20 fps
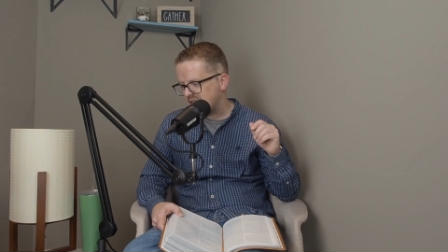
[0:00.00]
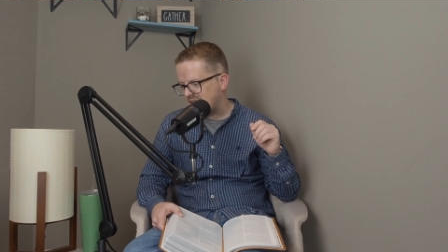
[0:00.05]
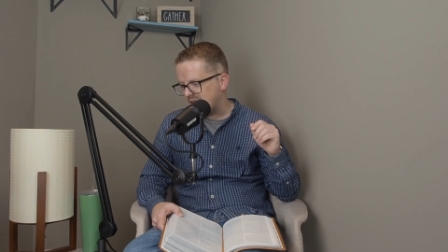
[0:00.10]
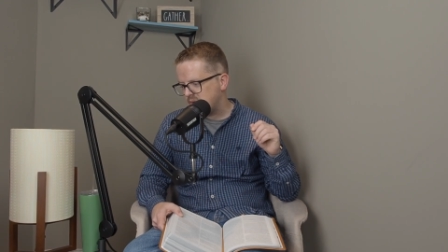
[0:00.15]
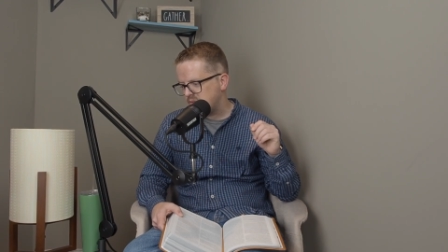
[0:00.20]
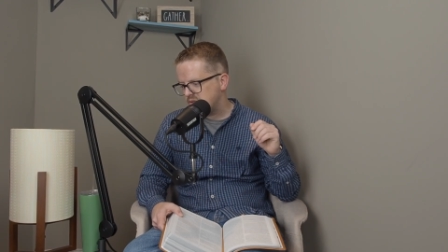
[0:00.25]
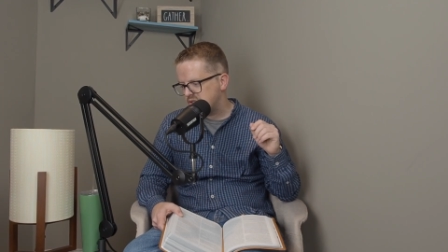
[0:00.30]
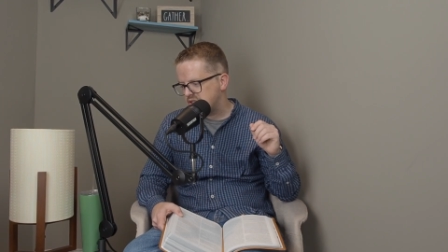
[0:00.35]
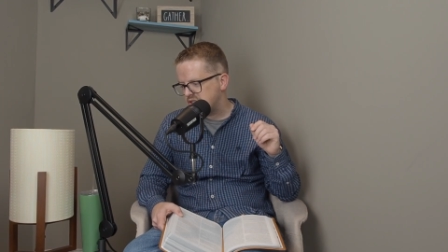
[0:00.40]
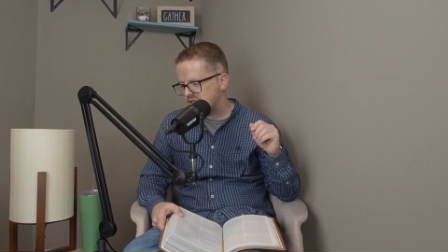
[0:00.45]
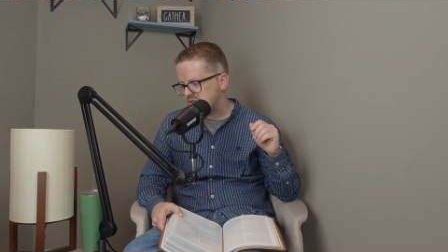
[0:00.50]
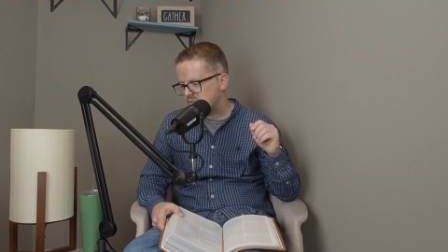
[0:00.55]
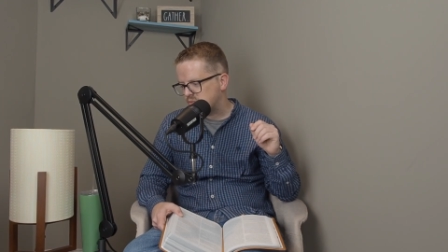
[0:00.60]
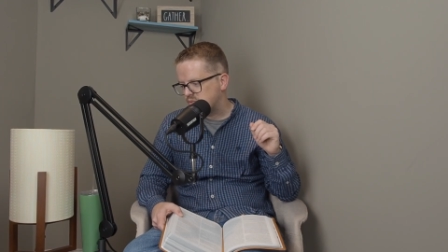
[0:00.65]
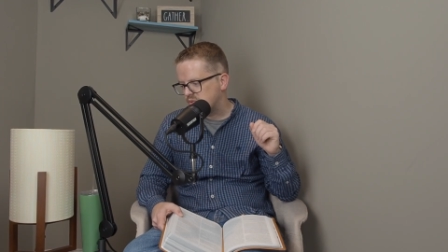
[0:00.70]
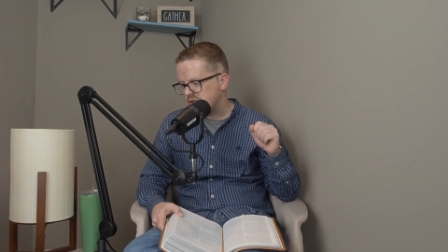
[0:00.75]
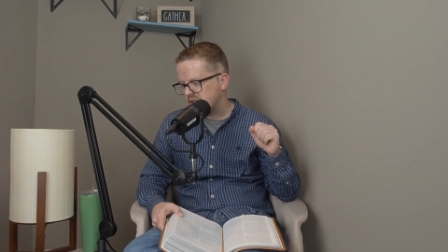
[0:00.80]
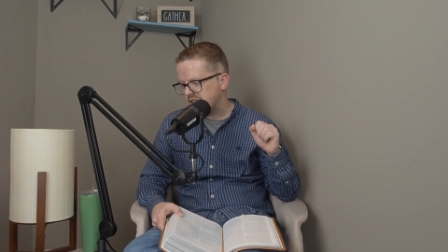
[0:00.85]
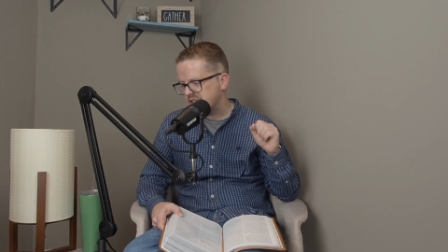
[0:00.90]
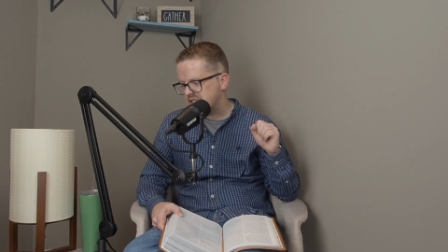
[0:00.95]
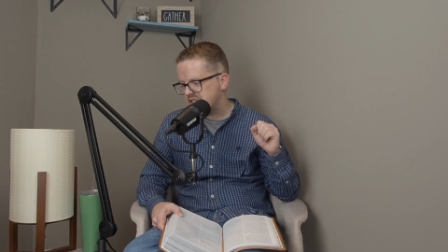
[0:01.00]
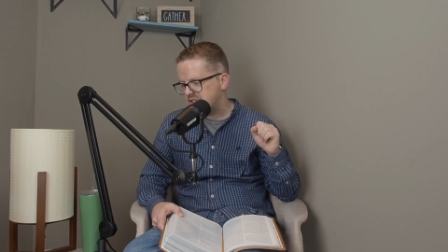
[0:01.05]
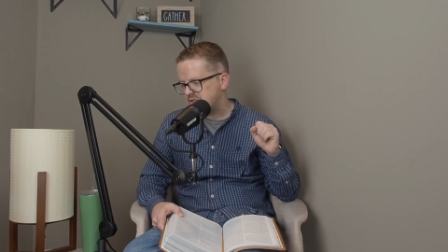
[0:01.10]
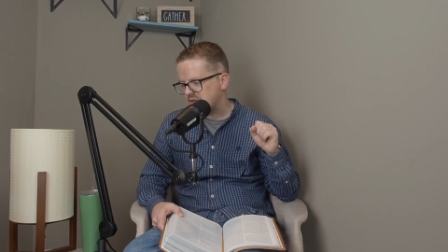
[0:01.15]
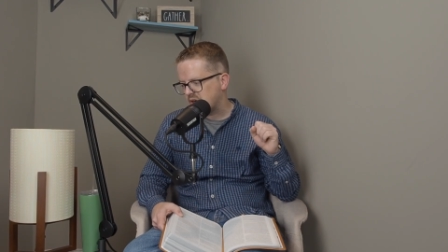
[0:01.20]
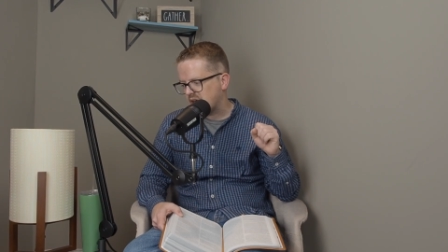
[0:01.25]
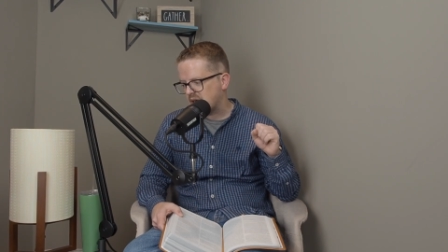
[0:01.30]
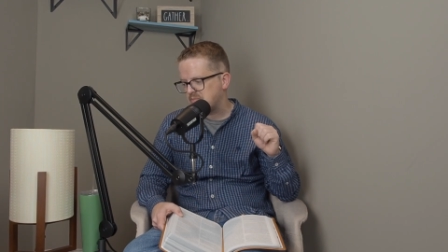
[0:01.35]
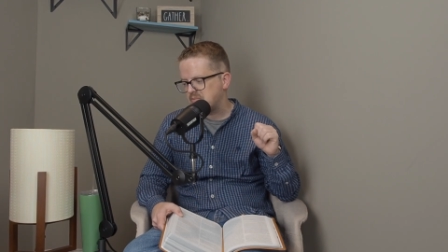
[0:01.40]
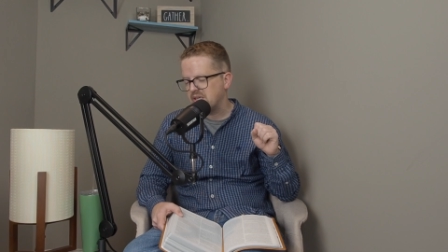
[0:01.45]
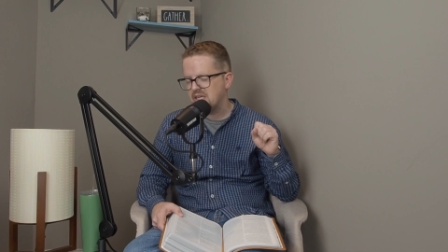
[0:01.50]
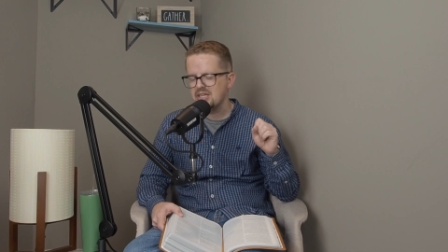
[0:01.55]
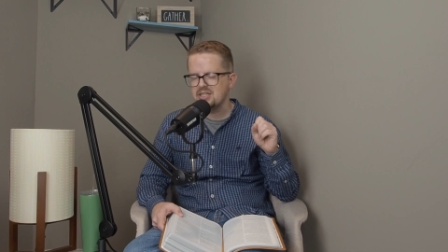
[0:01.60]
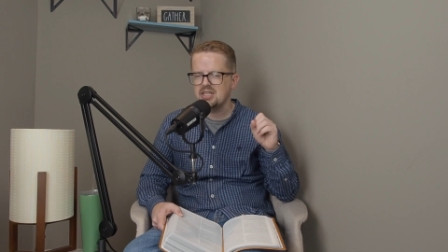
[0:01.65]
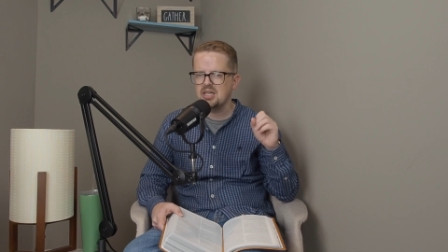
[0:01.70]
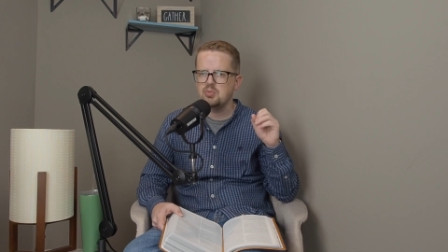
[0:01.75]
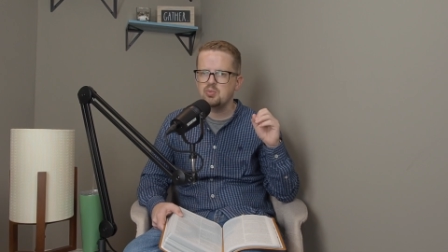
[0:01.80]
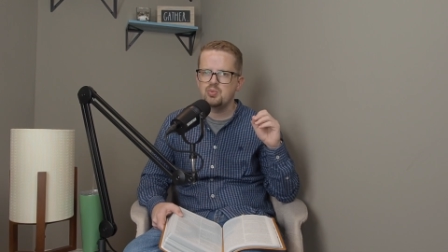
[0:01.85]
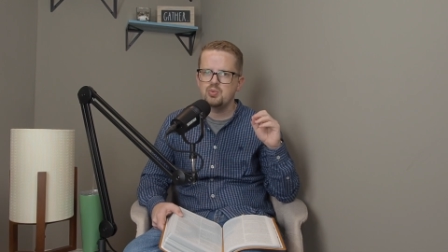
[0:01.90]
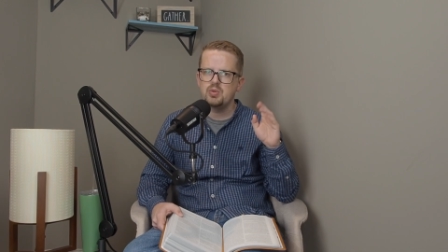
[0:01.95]
I was just really struck because I
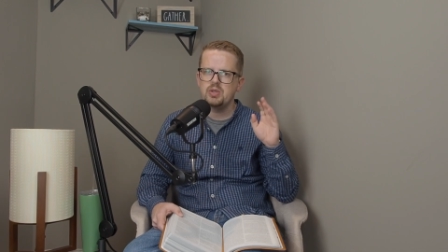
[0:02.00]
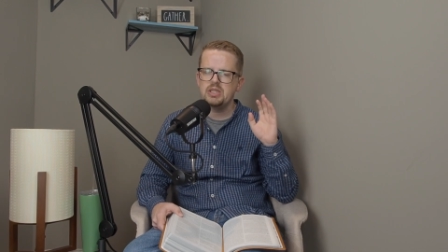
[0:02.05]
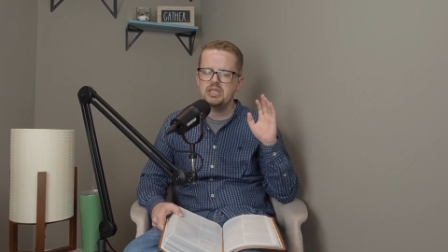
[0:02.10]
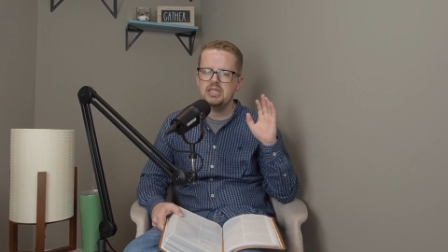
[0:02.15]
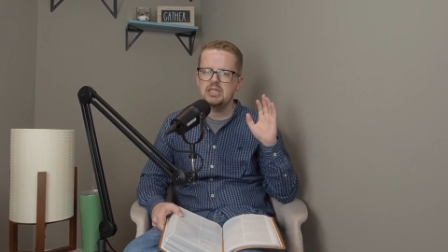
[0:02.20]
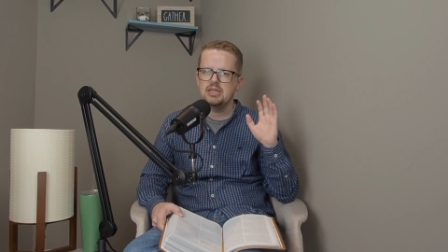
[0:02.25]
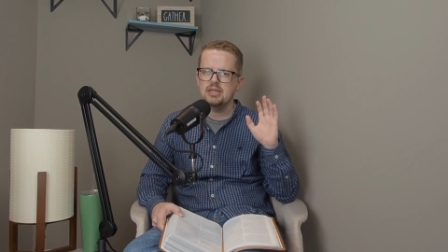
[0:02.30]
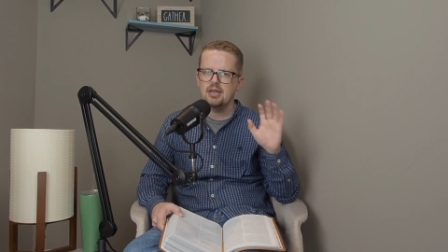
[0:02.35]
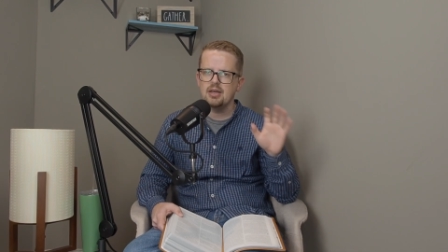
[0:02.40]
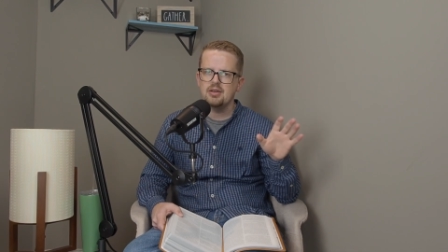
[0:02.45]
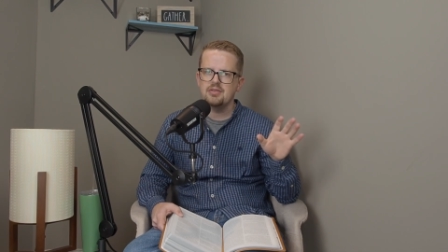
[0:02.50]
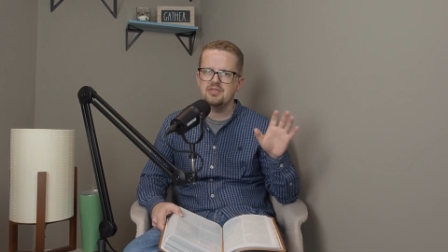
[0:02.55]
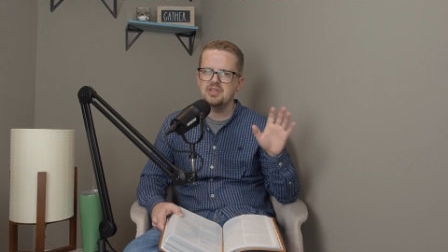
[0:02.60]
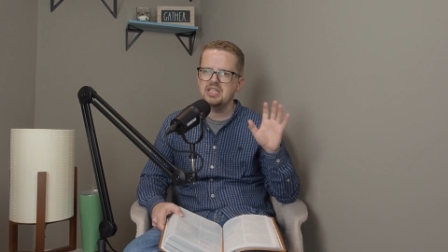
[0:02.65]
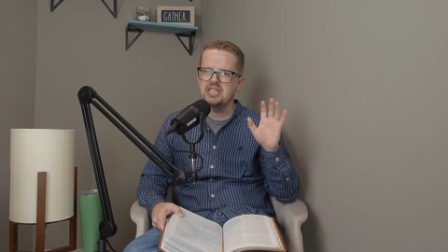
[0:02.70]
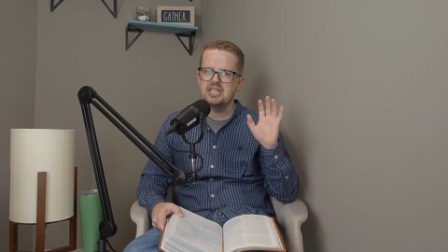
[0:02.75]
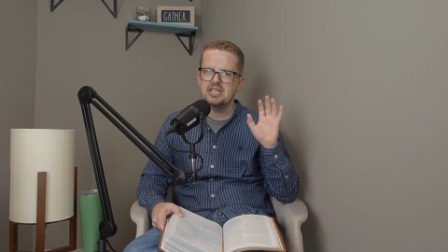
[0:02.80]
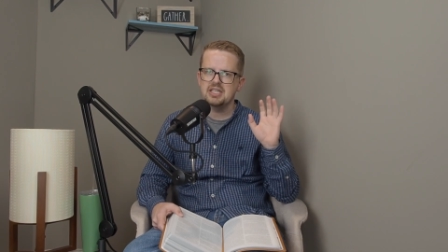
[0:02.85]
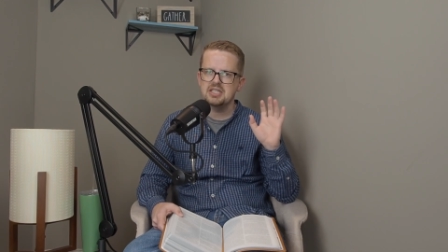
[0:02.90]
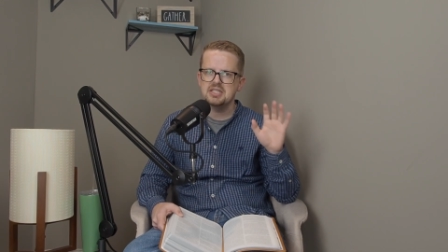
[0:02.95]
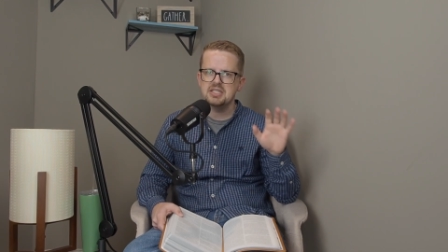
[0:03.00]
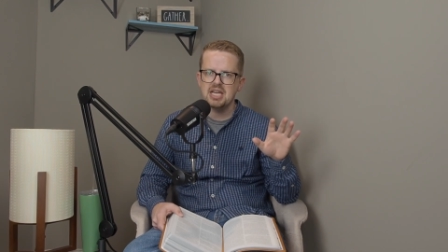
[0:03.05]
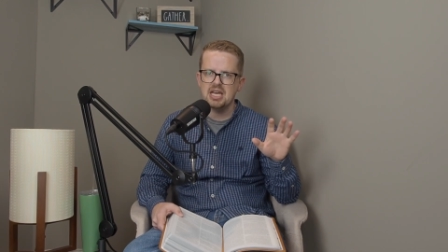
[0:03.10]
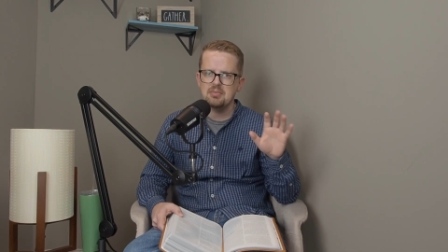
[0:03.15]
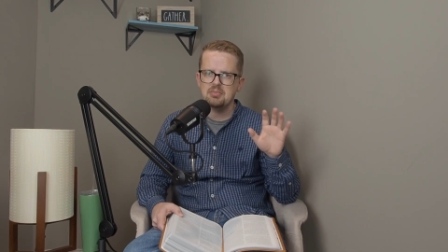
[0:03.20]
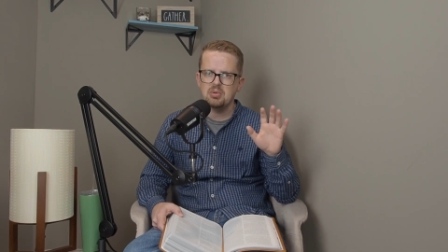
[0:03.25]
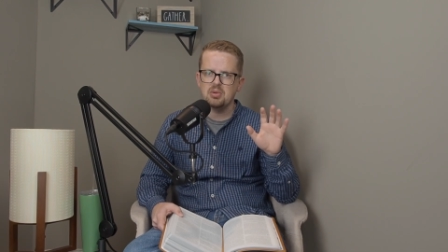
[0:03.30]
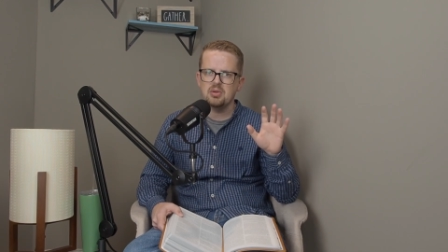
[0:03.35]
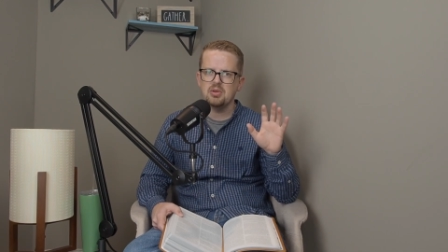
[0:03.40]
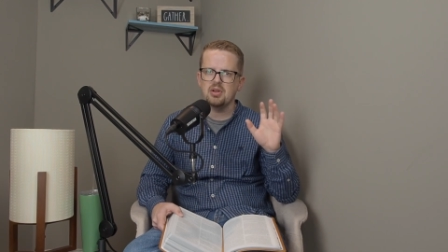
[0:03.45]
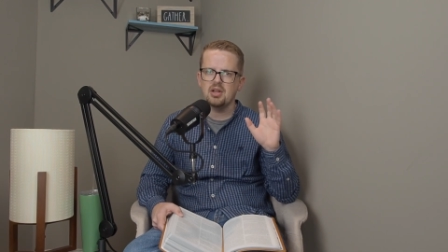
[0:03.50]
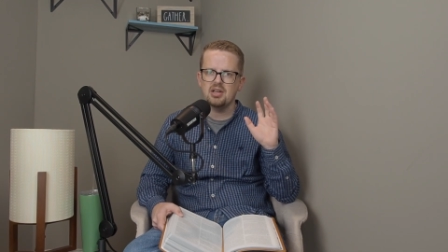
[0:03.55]
really love the example